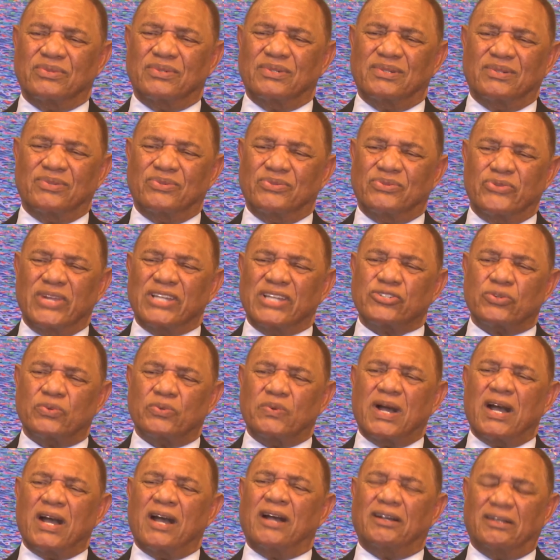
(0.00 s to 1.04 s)

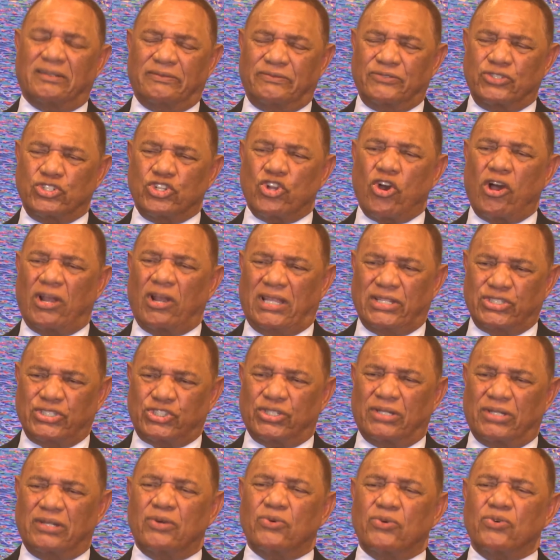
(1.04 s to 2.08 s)
reservoir of knowledge,
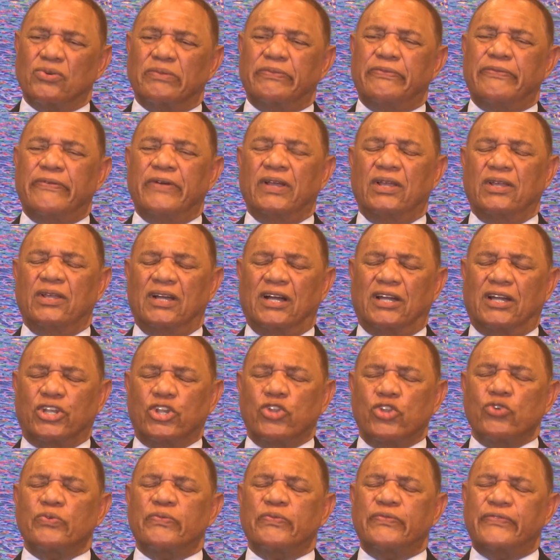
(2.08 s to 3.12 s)
a
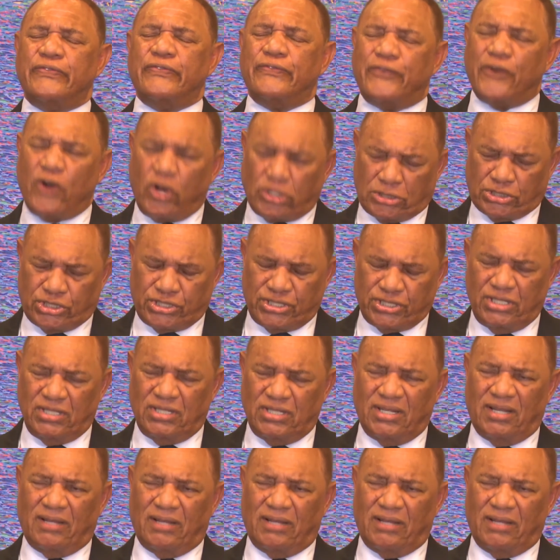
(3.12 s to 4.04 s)
new font of